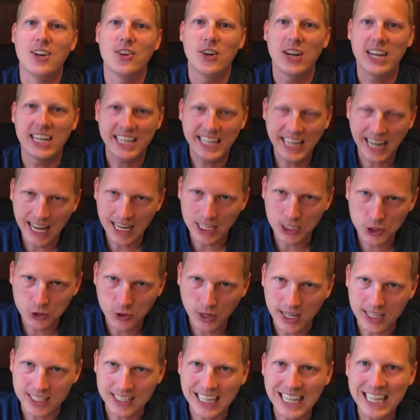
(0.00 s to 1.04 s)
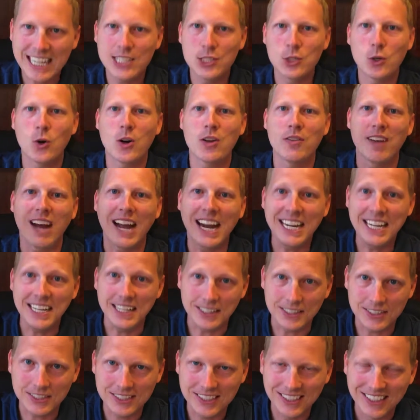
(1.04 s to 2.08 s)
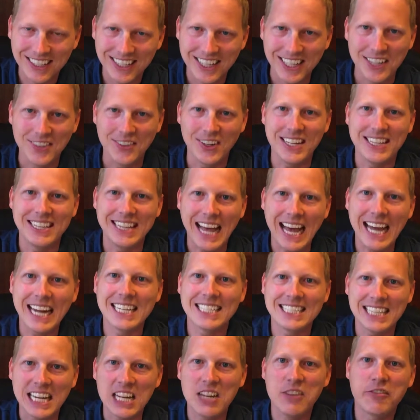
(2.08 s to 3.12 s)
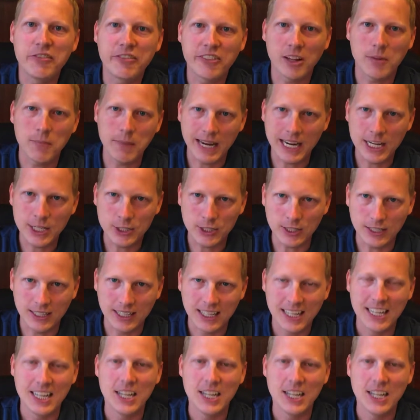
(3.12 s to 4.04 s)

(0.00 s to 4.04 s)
right, gastritis, any sort of itis, right, that is inflammation.